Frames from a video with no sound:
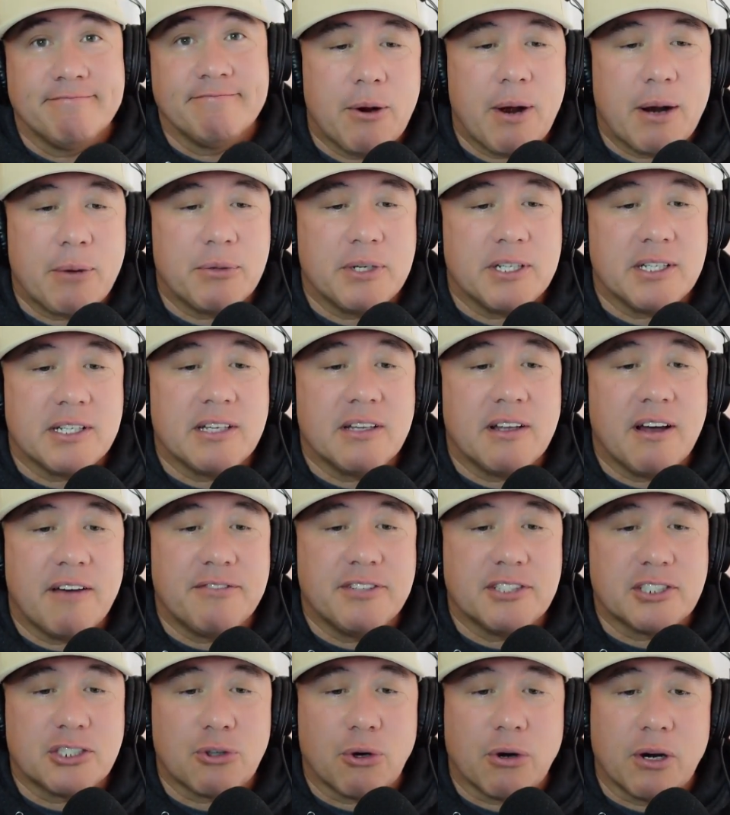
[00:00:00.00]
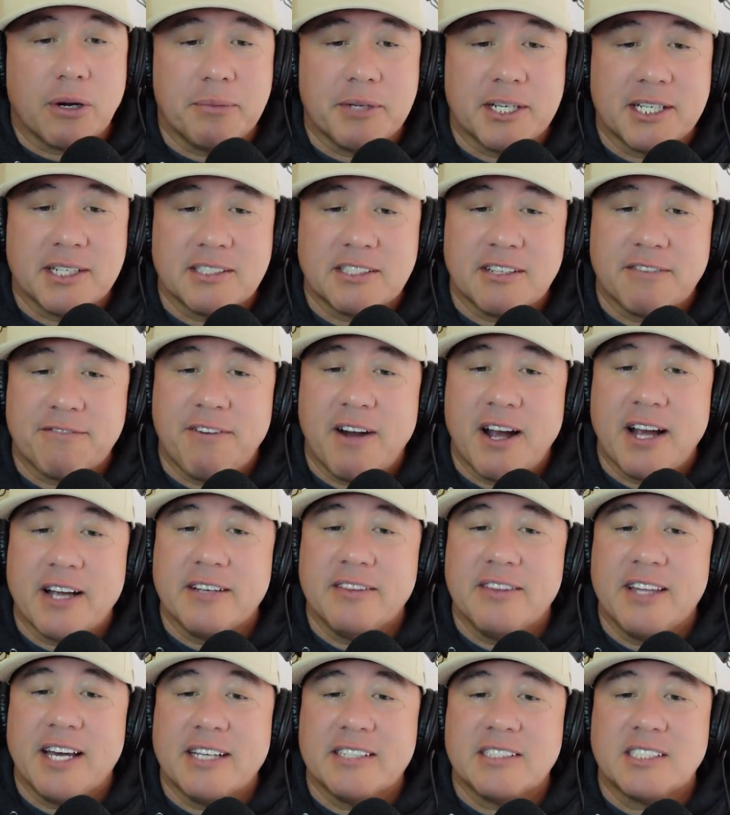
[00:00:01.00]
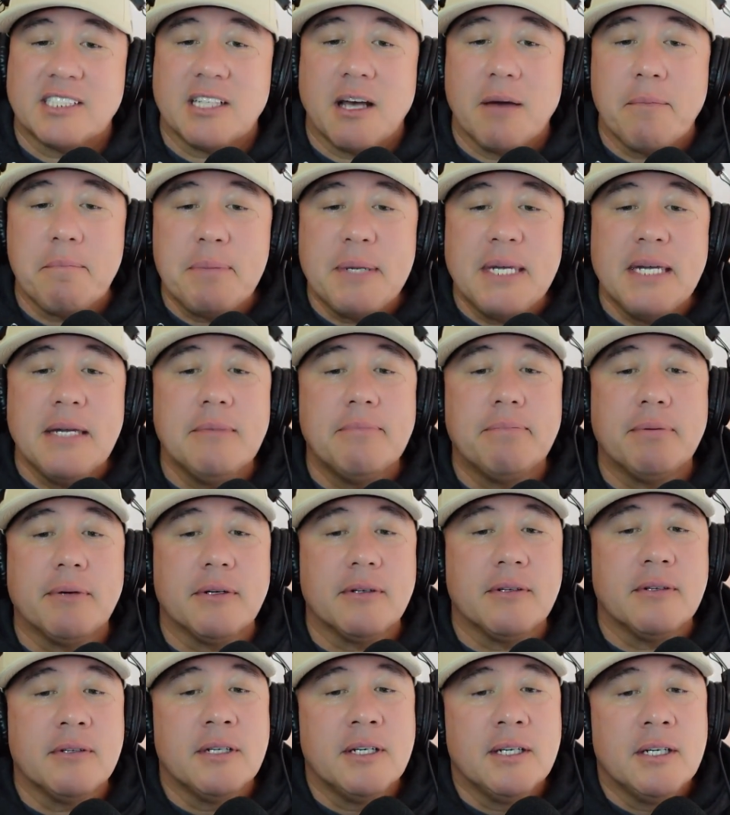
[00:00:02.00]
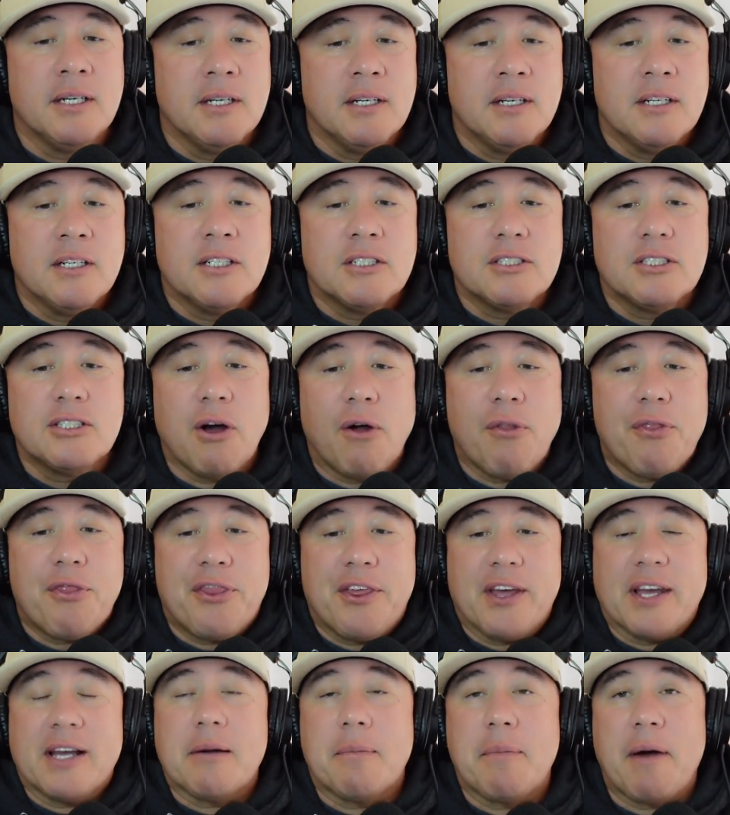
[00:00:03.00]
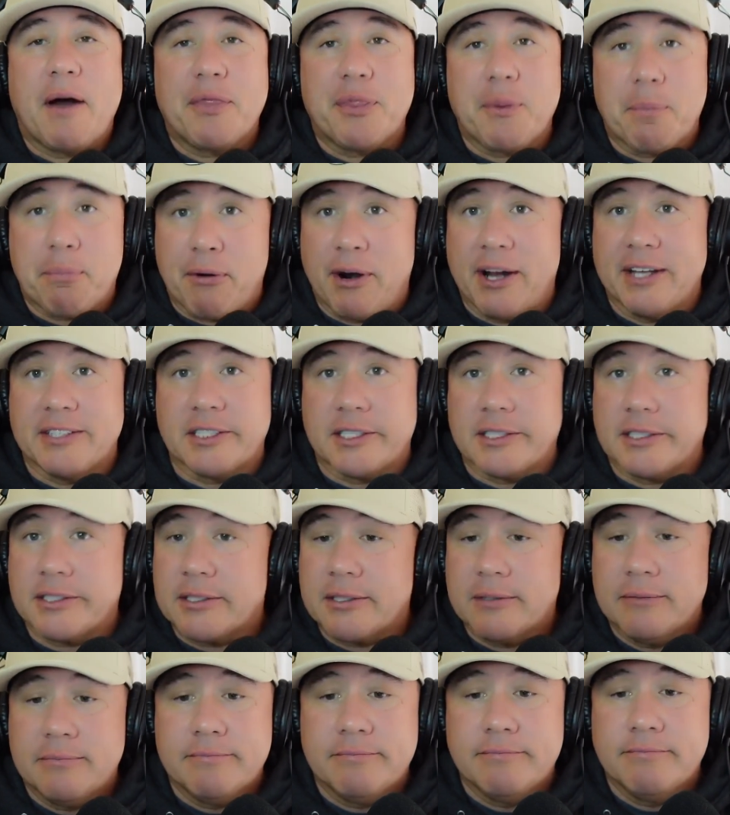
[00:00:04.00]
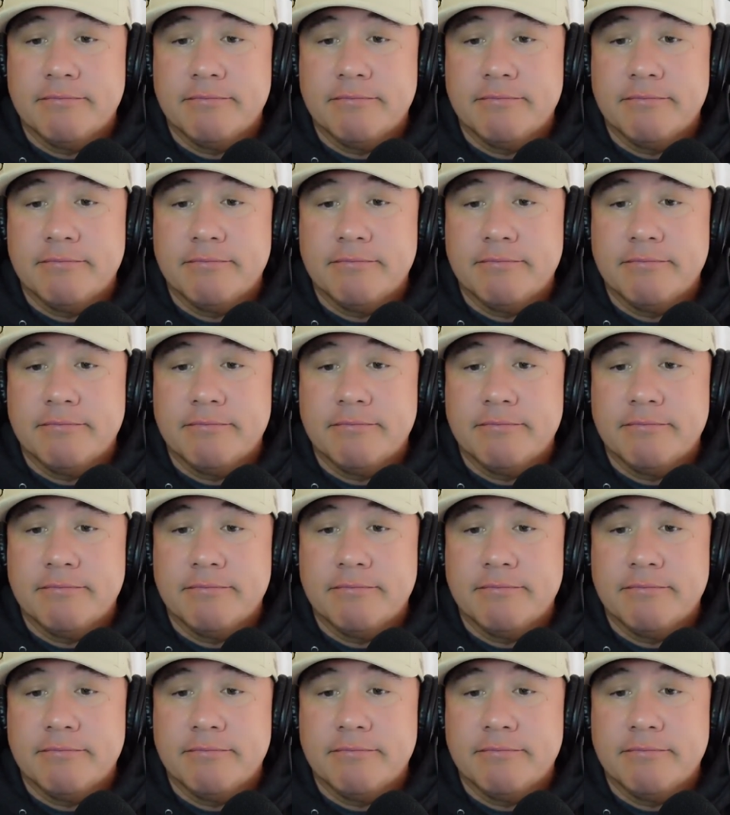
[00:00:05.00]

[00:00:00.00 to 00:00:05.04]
I really love this story because I find that some people don't think about the present